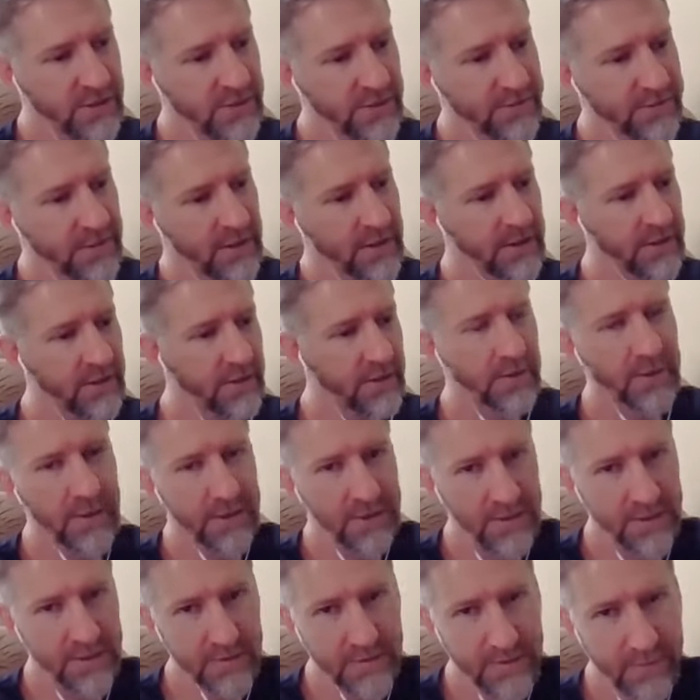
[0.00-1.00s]
If I know
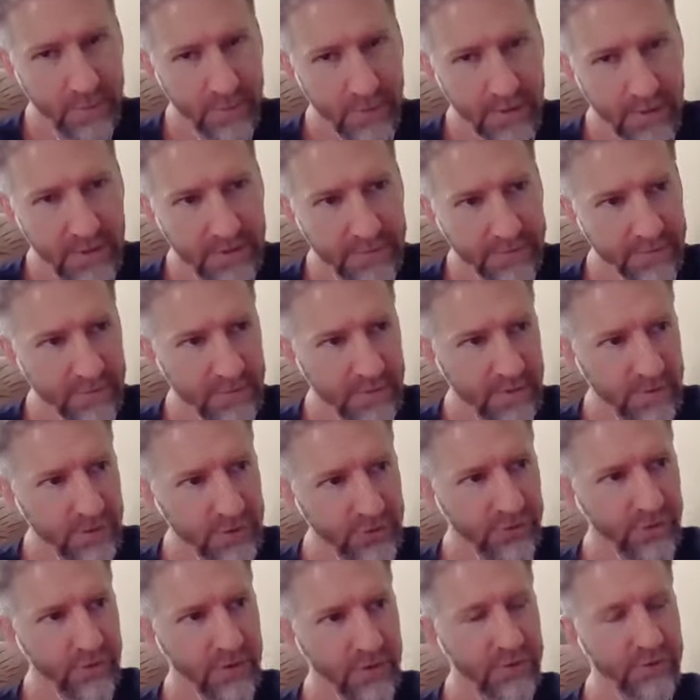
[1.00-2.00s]
I need to pray for the
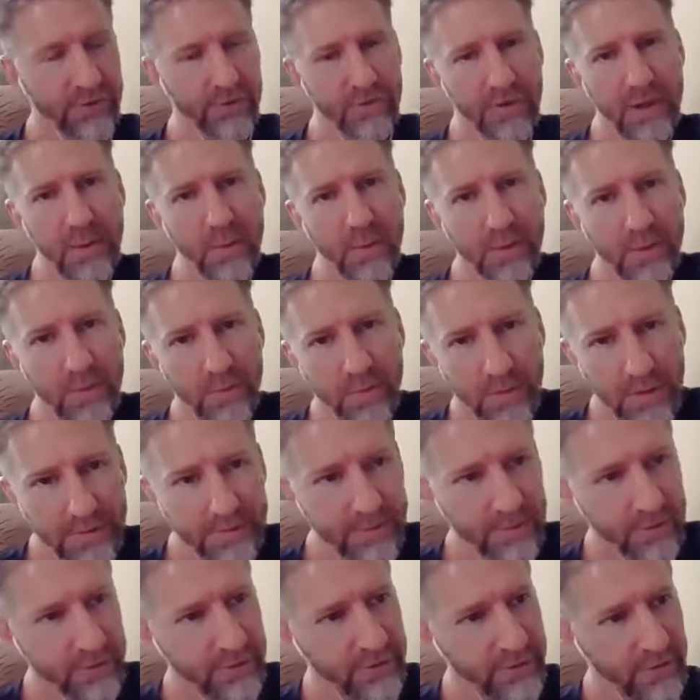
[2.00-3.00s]
church, or I want to pray
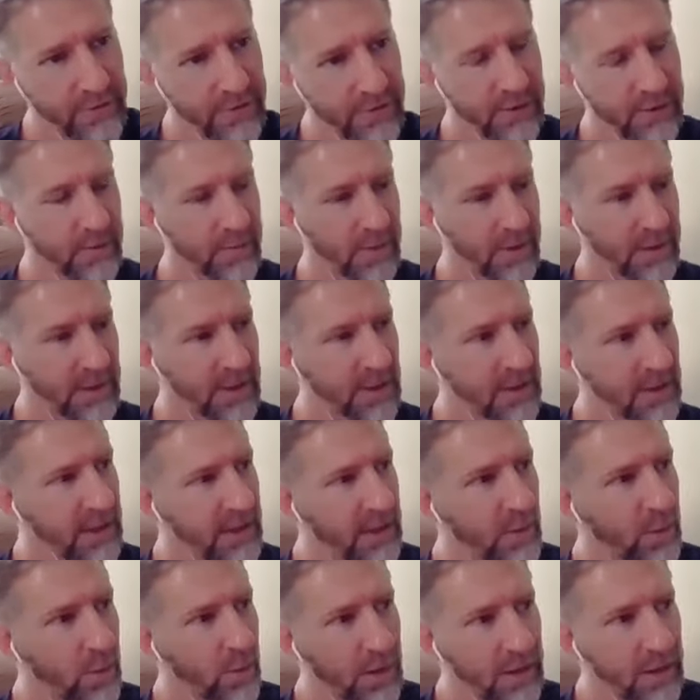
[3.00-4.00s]
for Dirk, or my
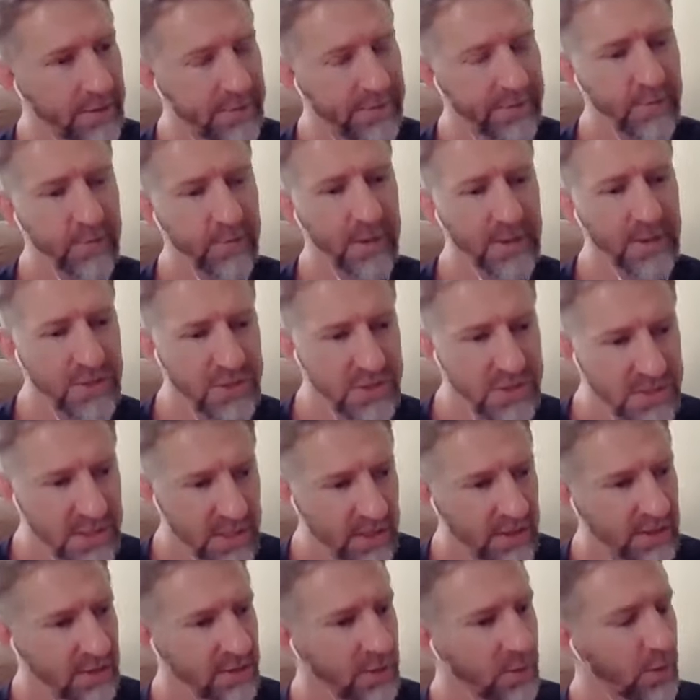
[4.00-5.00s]
wife, or my
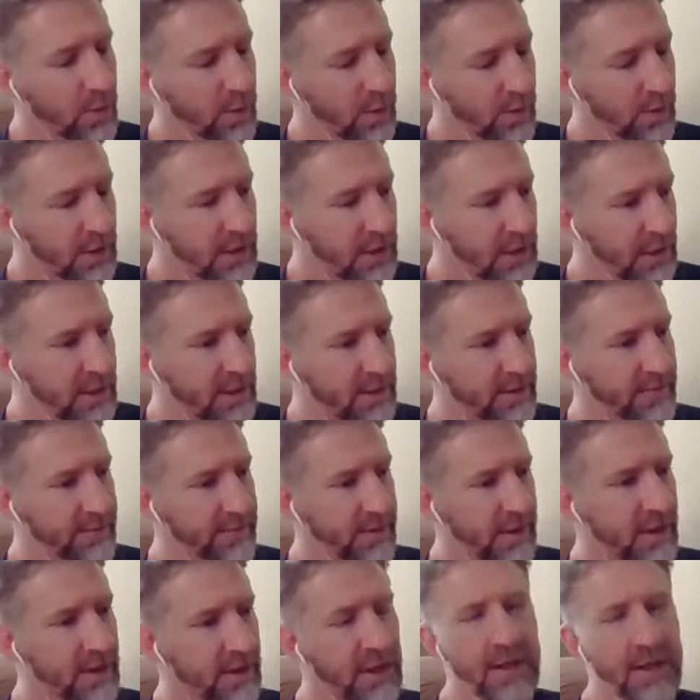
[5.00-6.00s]
son, or if
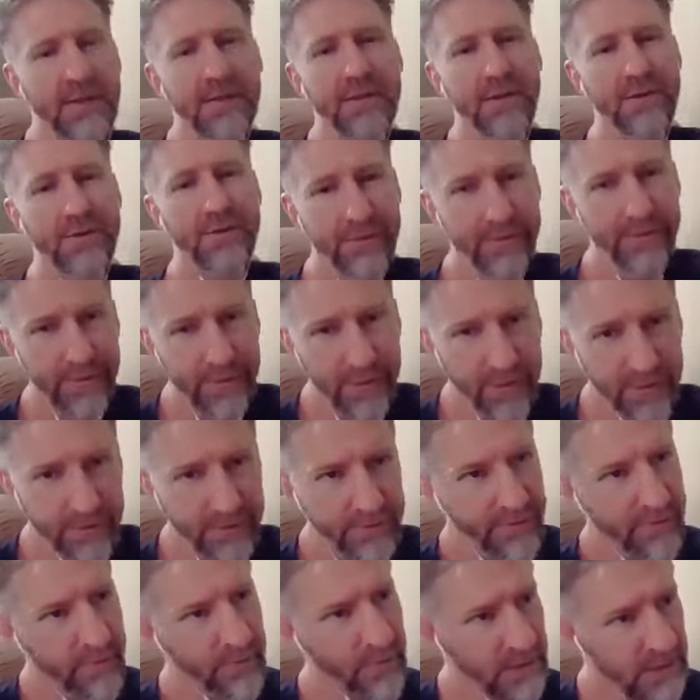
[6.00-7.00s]
God highlights a
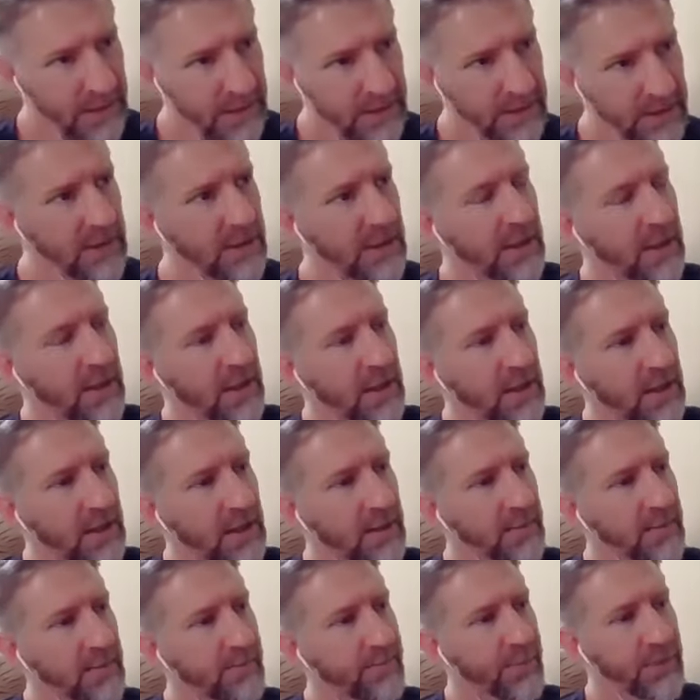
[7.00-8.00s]
verse for me,
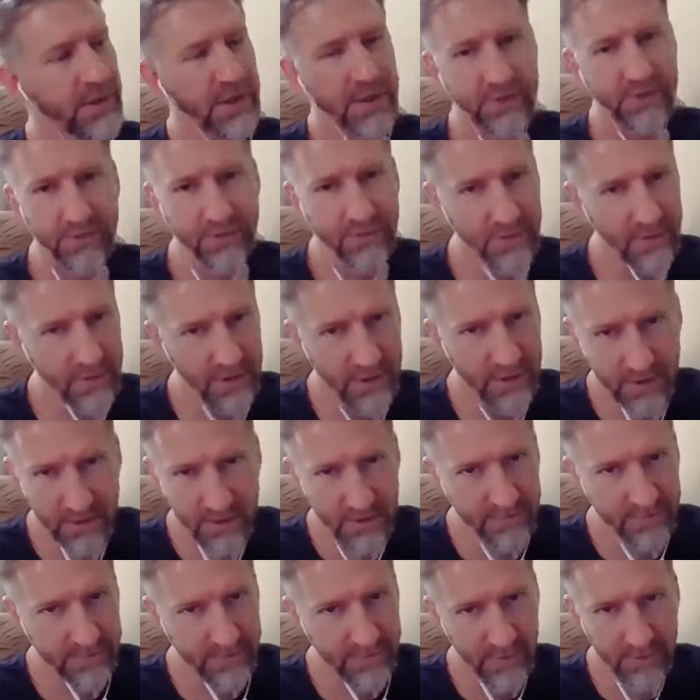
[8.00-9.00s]
um, yesterday
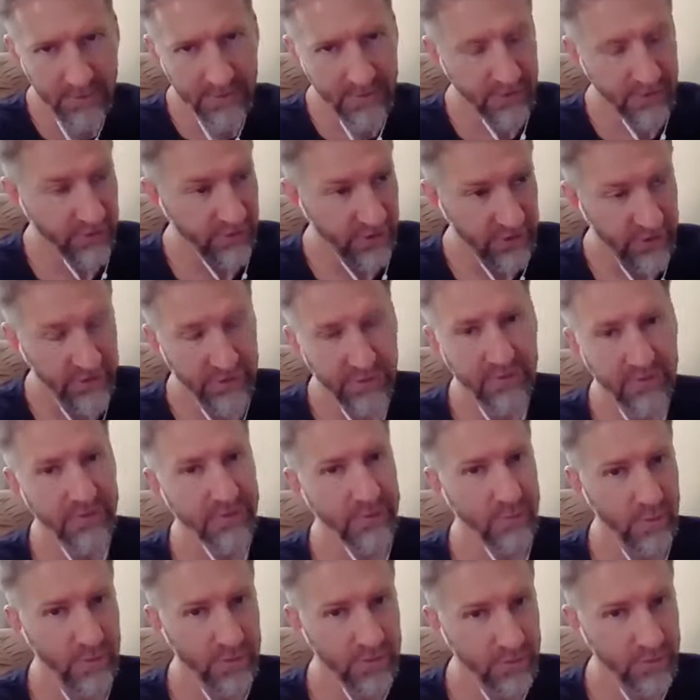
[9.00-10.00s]
a verse in
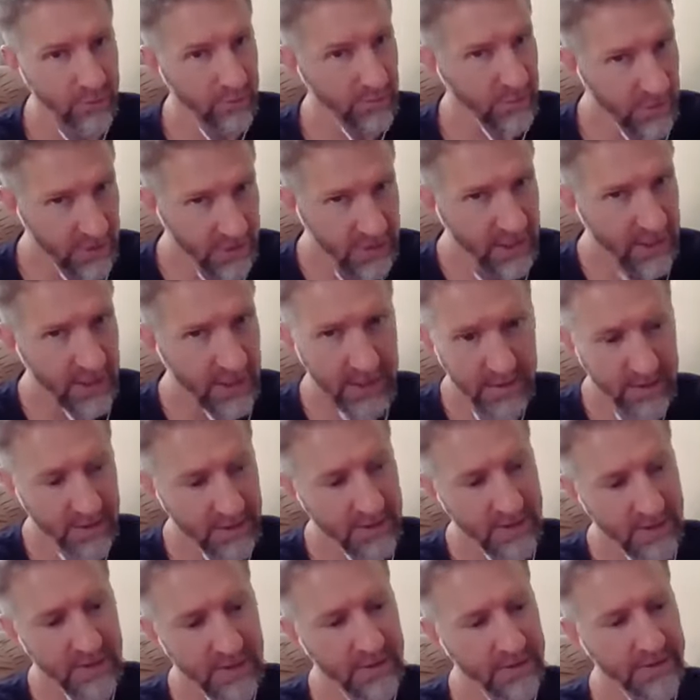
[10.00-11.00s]
genesis was really
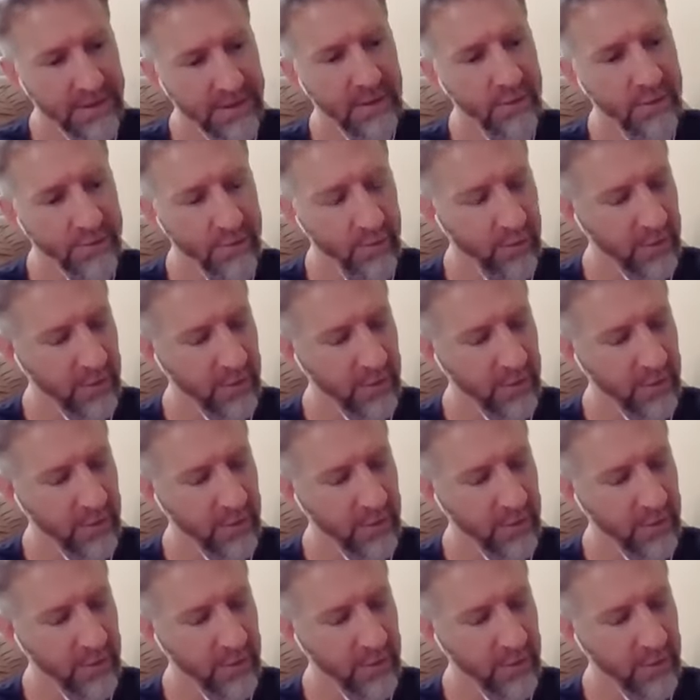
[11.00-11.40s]
highlighted as i was